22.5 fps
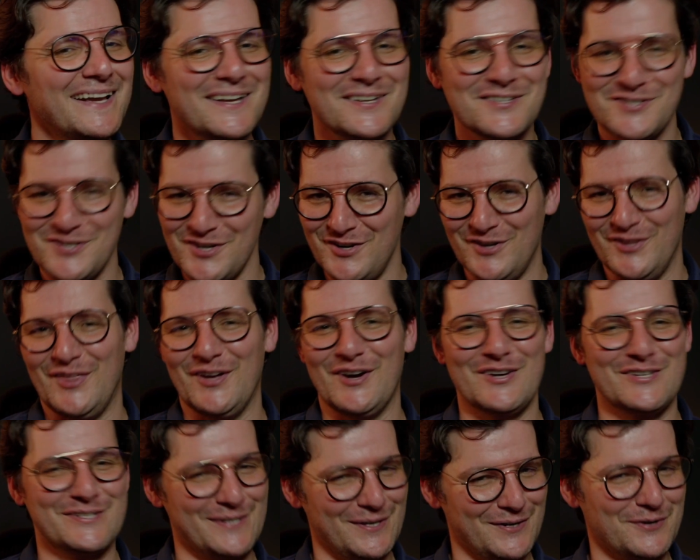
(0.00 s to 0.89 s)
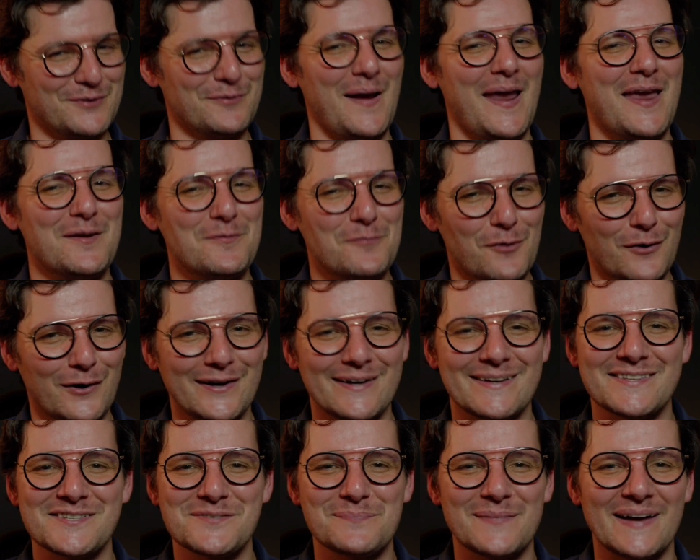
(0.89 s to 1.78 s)
Sure, those are great
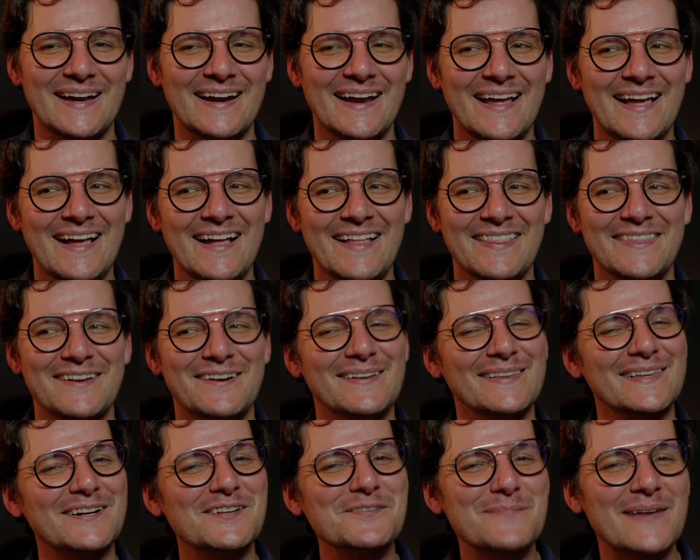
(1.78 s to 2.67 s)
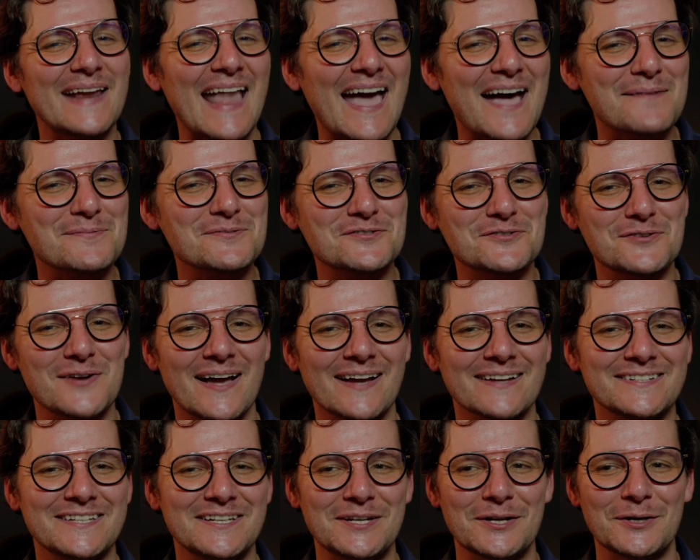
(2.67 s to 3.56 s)
words, but they're a little bit
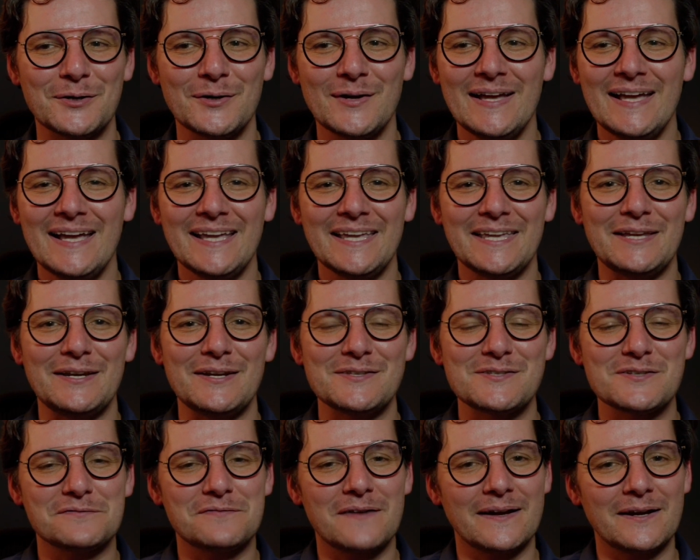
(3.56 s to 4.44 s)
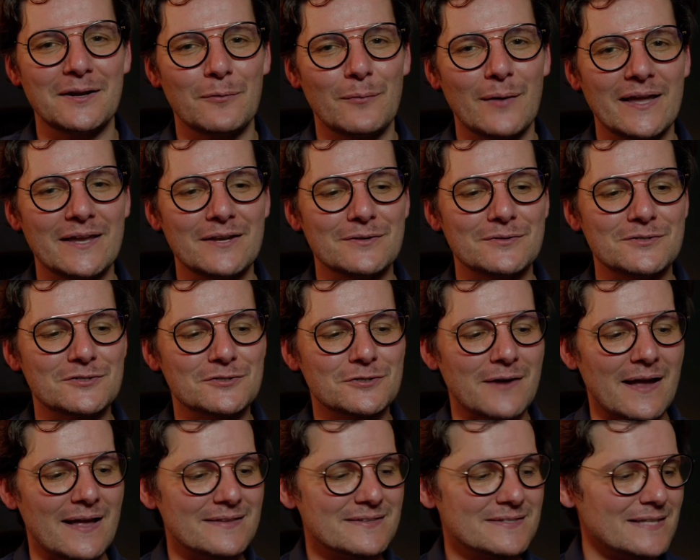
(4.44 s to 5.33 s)
abstract, You need to find a way to
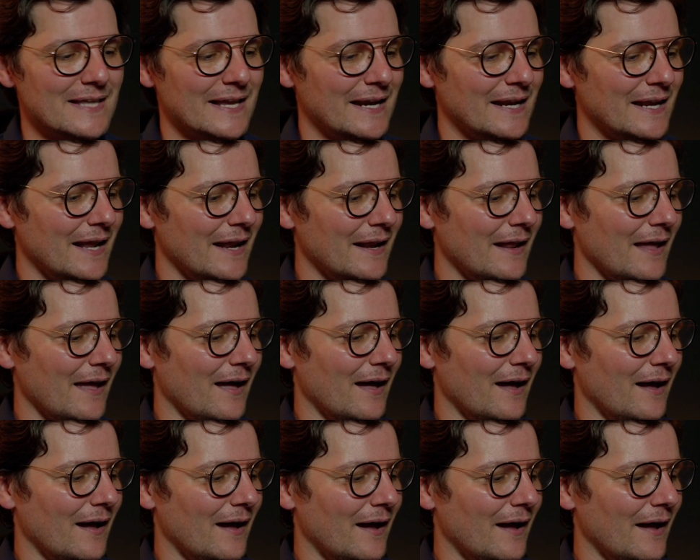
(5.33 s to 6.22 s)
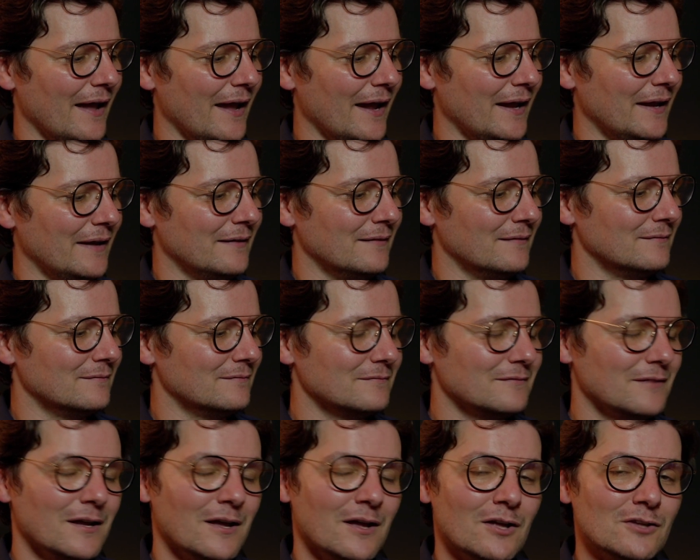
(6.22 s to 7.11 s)
translate it
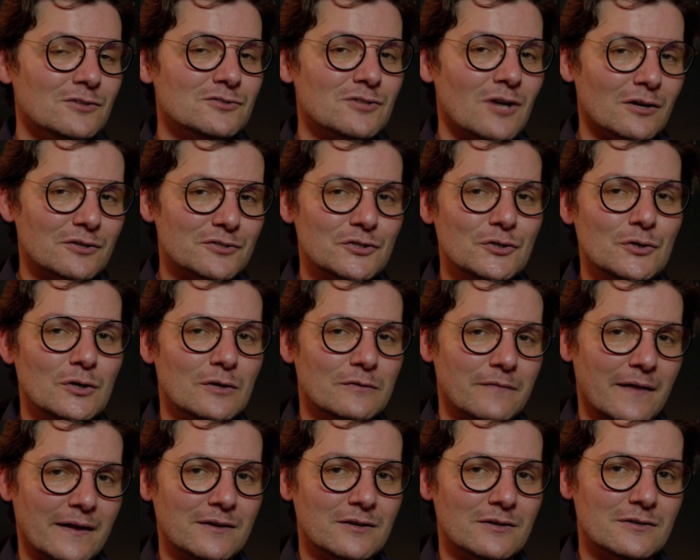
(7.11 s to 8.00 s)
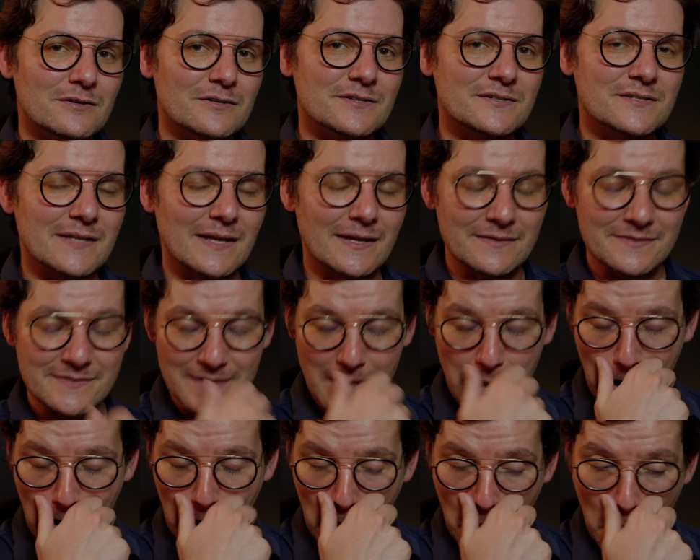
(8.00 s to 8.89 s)
and talk to your vendors and
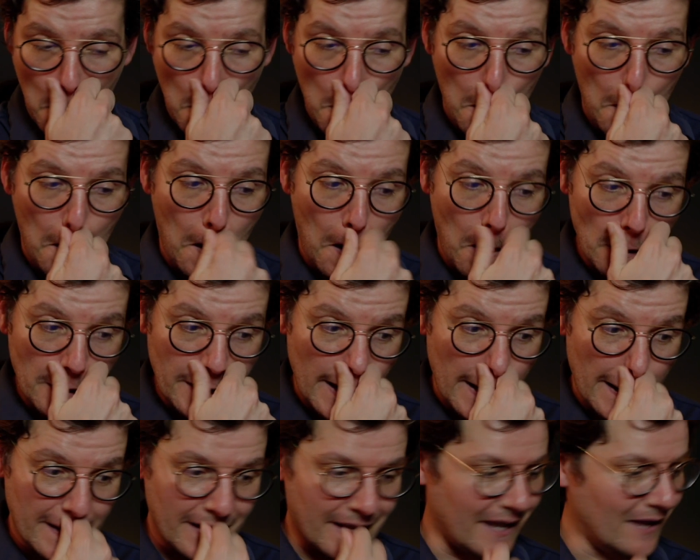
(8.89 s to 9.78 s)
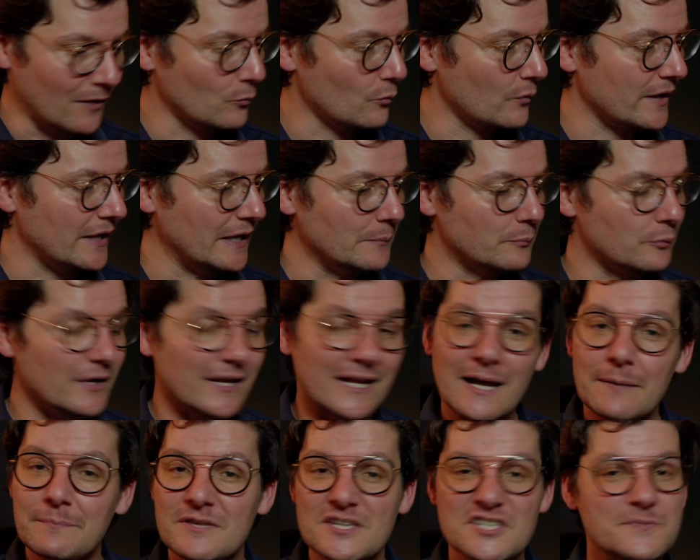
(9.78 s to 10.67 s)
say, okay, can we bring
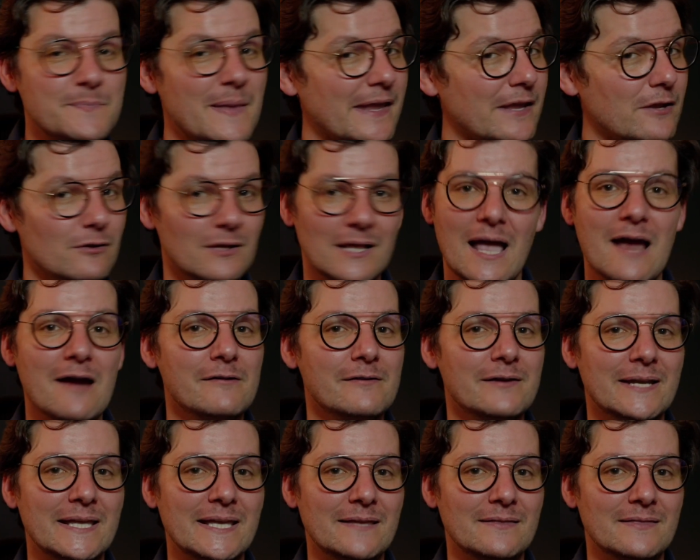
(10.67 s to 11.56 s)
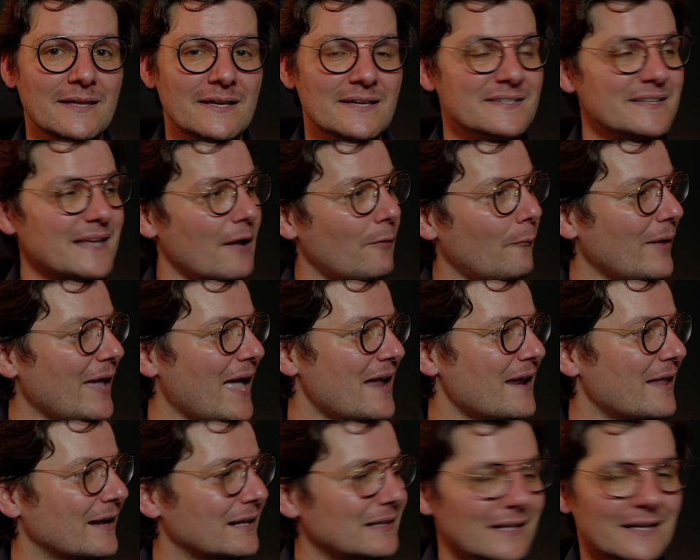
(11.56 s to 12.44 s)
up the specularity in this? Can we
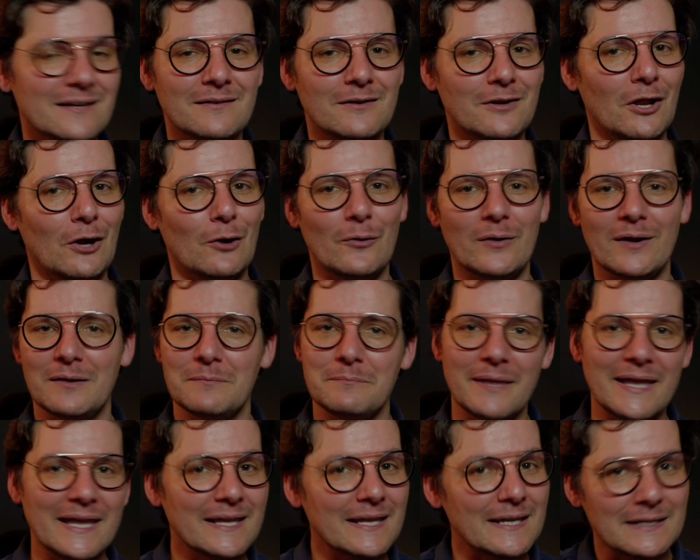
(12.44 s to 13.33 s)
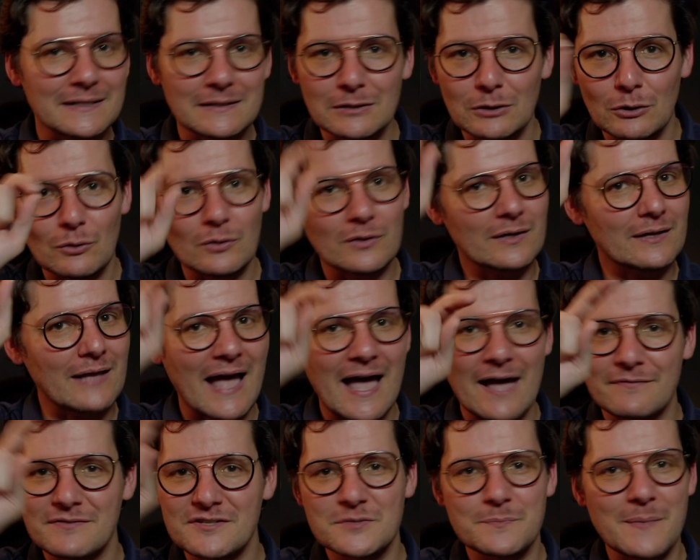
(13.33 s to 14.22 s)
add a glint node and make it
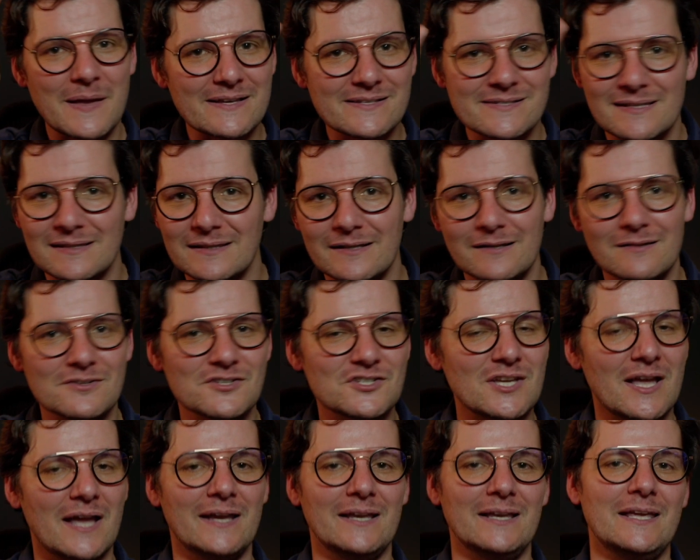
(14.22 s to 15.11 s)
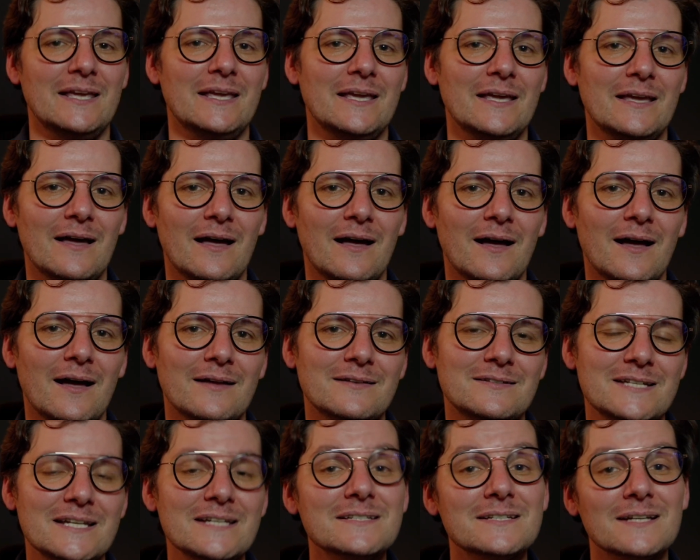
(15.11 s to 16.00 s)
have specks and little shiny
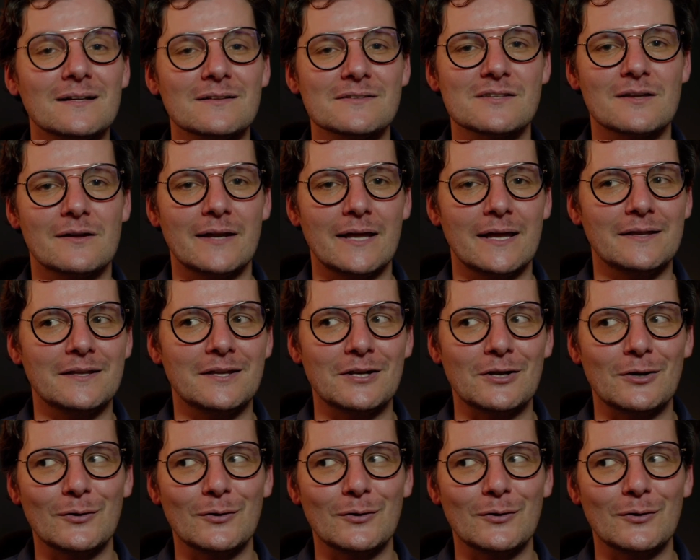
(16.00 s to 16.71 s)
details on it?